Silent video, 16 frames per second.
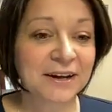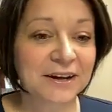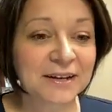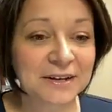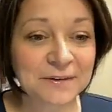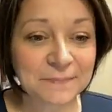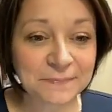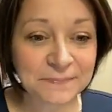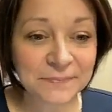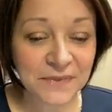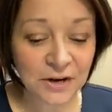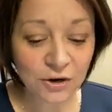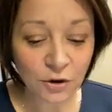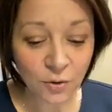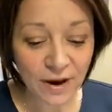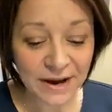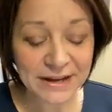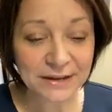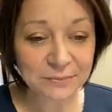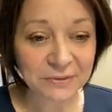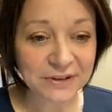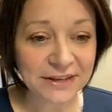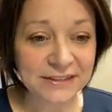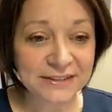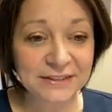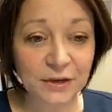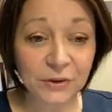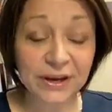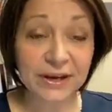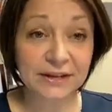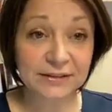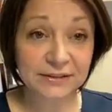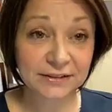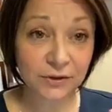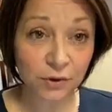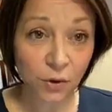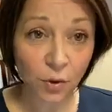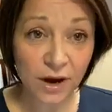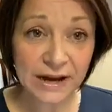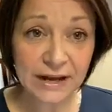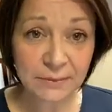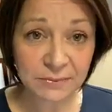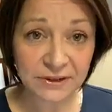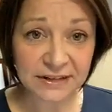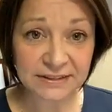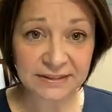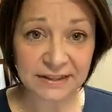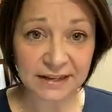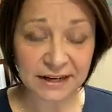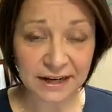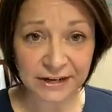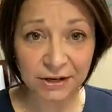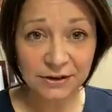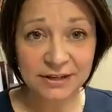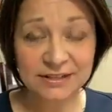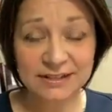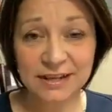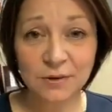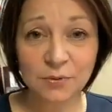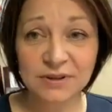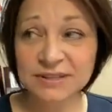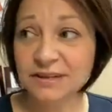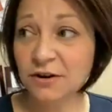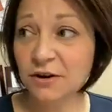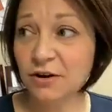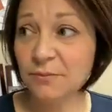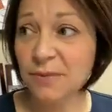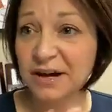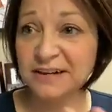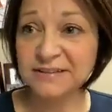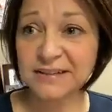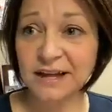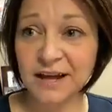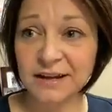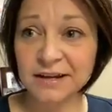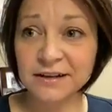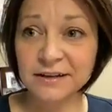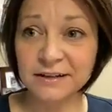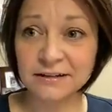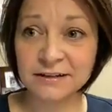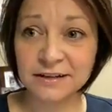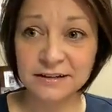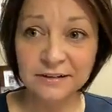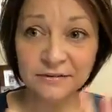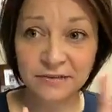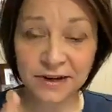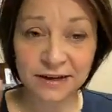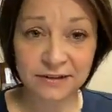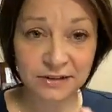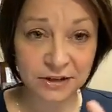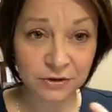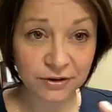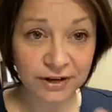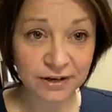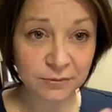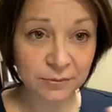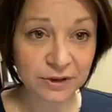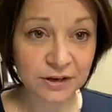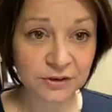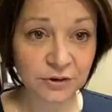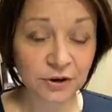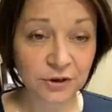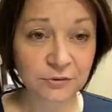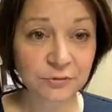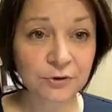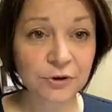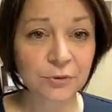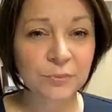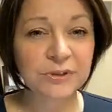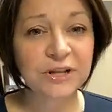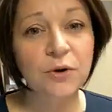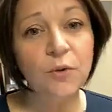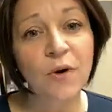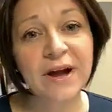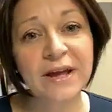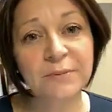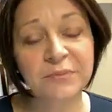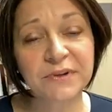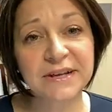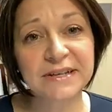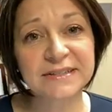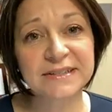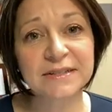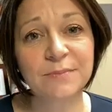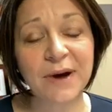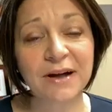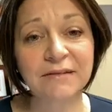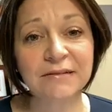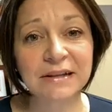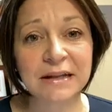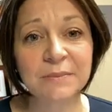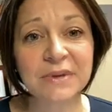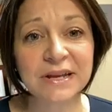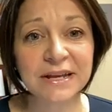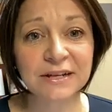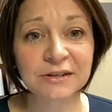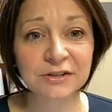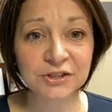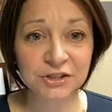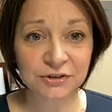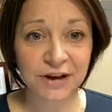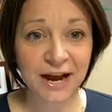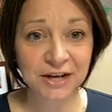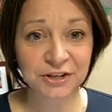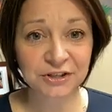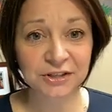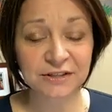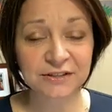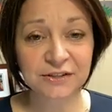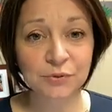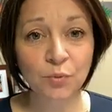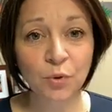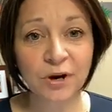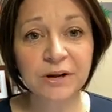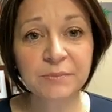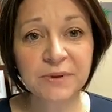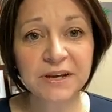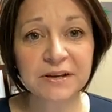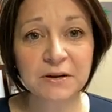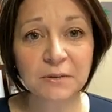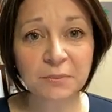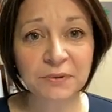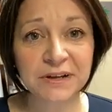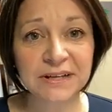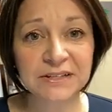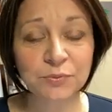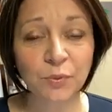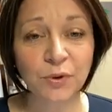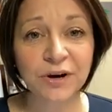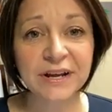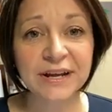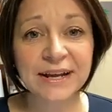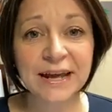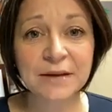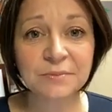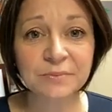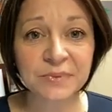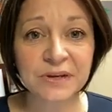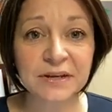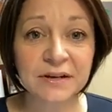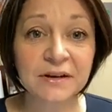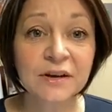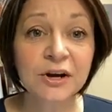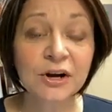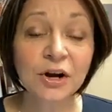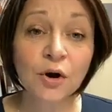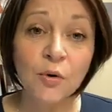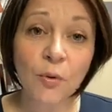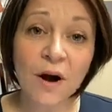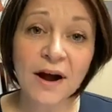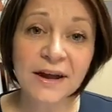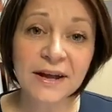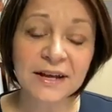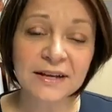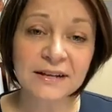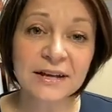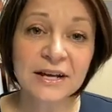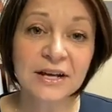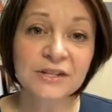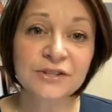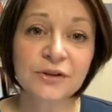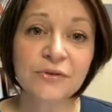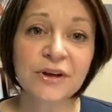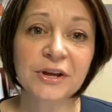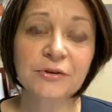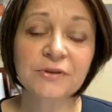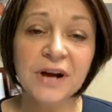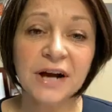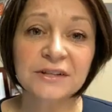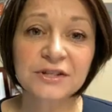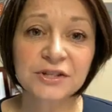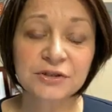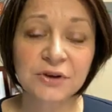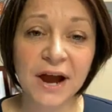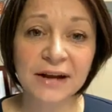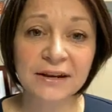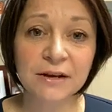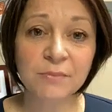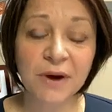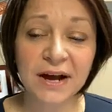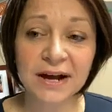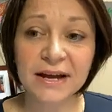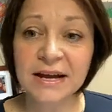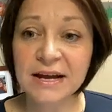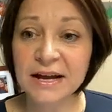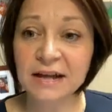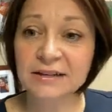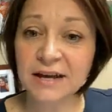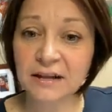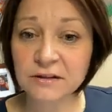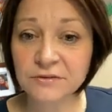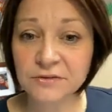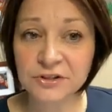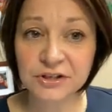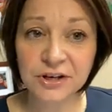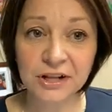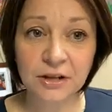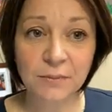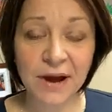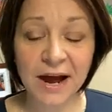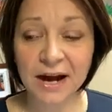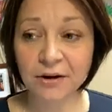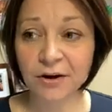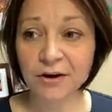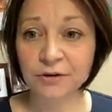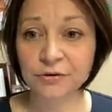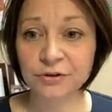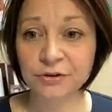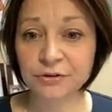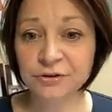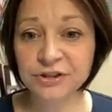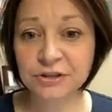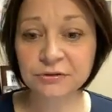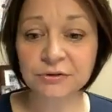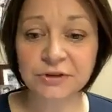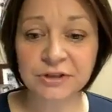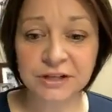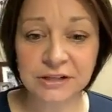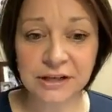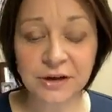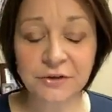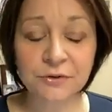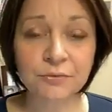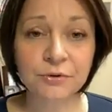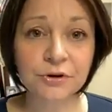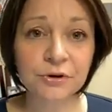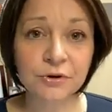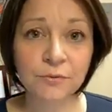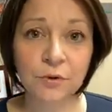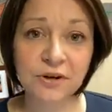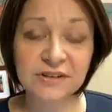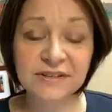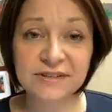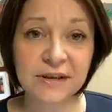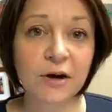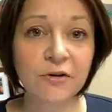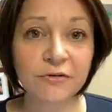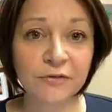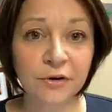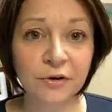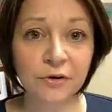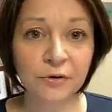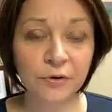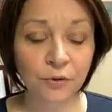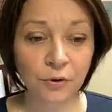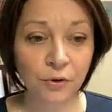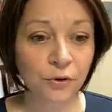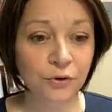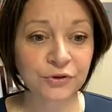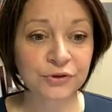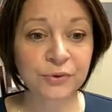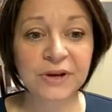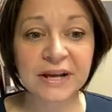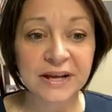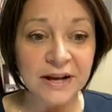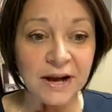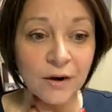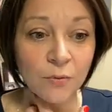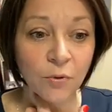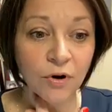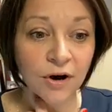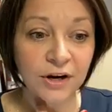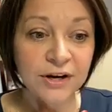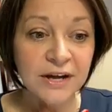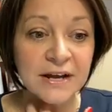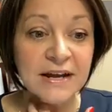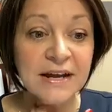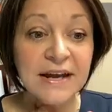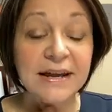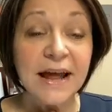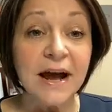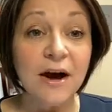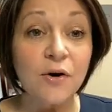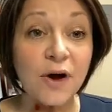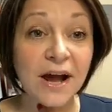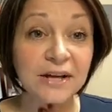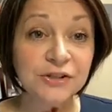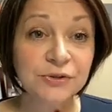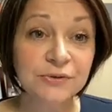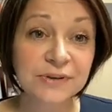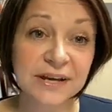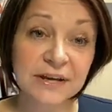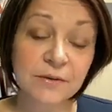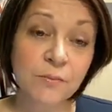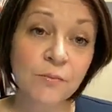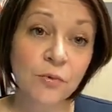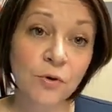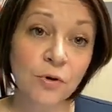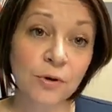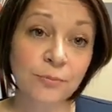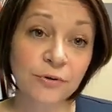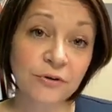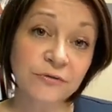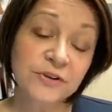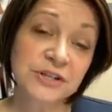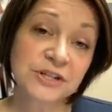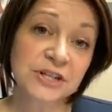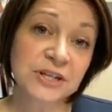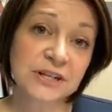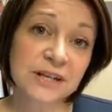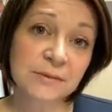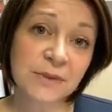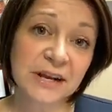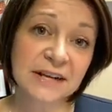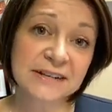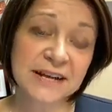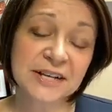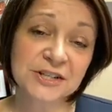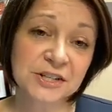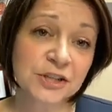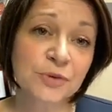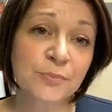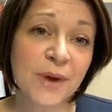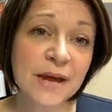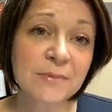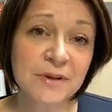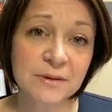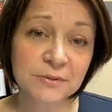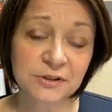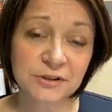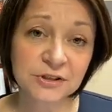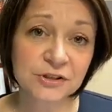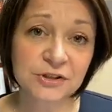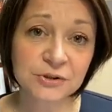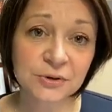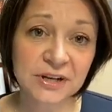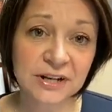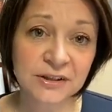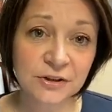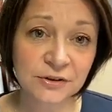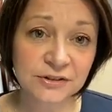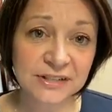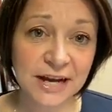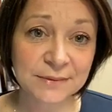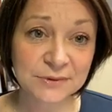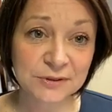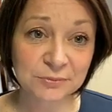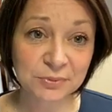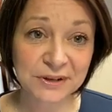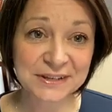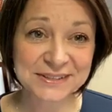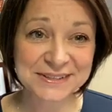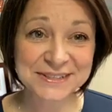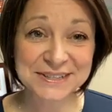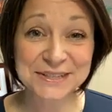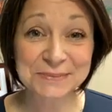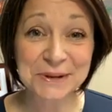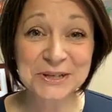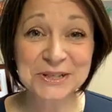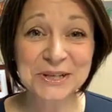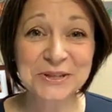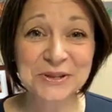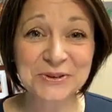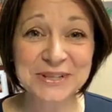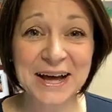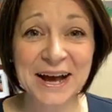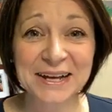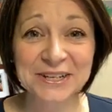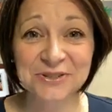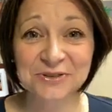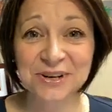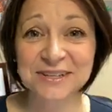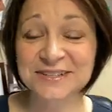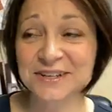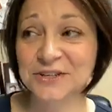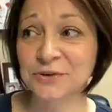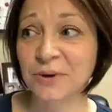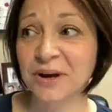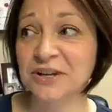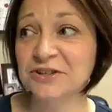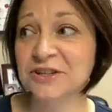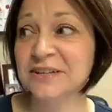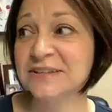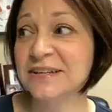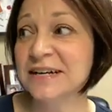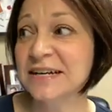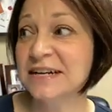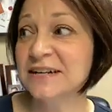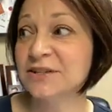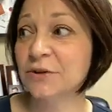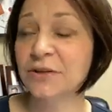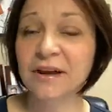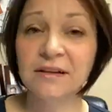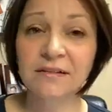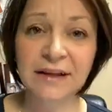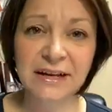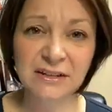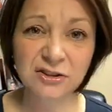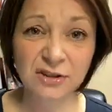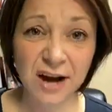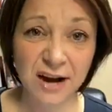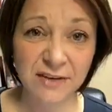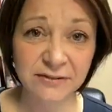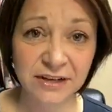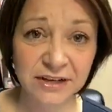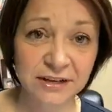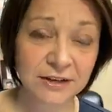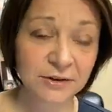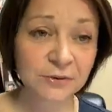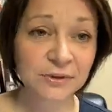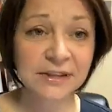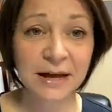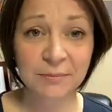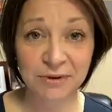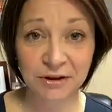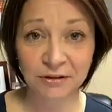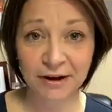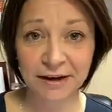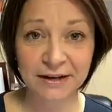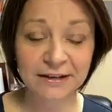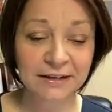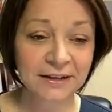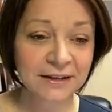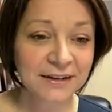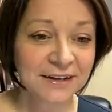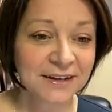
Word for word: Um, a quiet place. Okay, so the quiet place thing. I know I said it wasn't all monostatic and, in the fact that you need to be in a dark room, but the quiet place is about limiting distractions. You want to be in a place where it can be quiet so that you're not distracted by a television in the background or your children in the other room or a cell phone or, or doing it at work. Now, as you get more proficient in meditation, you may be able to do it in those types of places, especially in those high stress situations. So think like traffic. Wouldn't that be great?